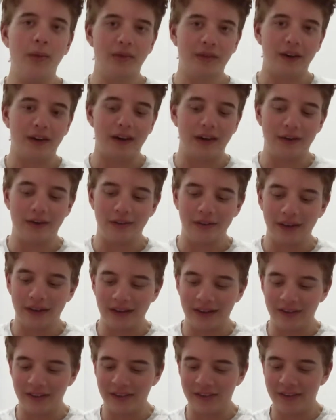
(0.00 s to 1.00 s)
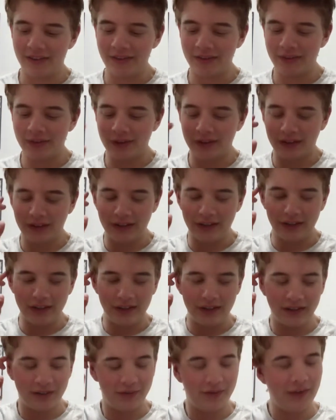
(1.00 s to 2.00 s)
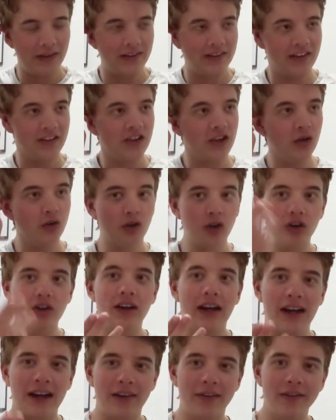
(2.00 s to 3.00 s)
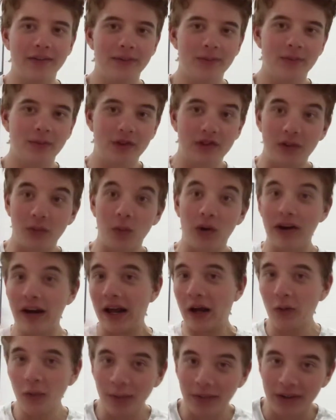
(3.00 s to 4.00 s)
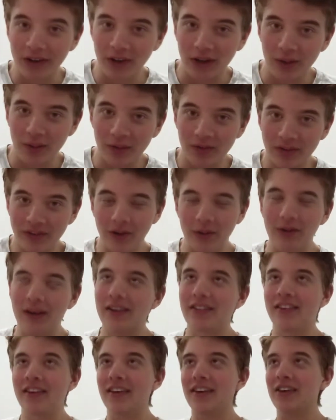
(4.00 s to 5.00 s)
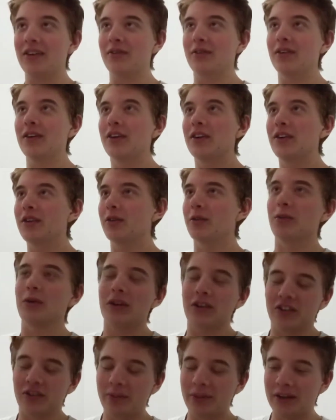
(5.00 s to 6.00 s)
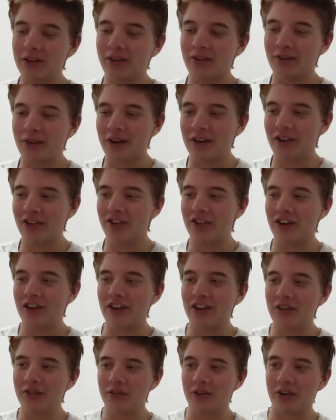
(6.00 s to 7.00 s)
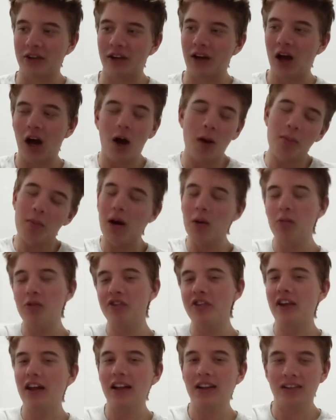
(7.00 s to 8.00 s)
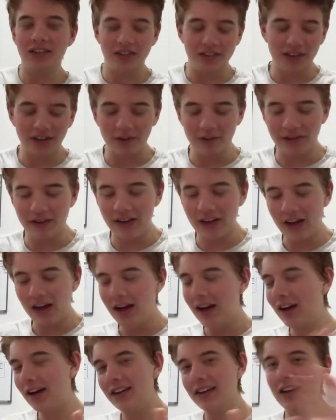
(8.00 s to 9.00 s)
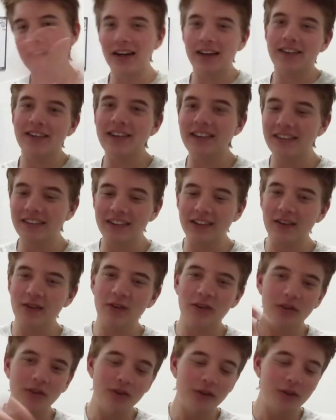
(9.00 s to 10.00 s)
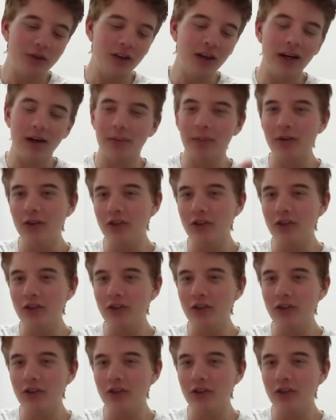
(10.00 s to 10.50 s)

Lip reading: number five, it's the fact that you could have someone helping you. So let's say you want to speak French, and then you've got a mademoiselle, and yeah, it's easy. You just do da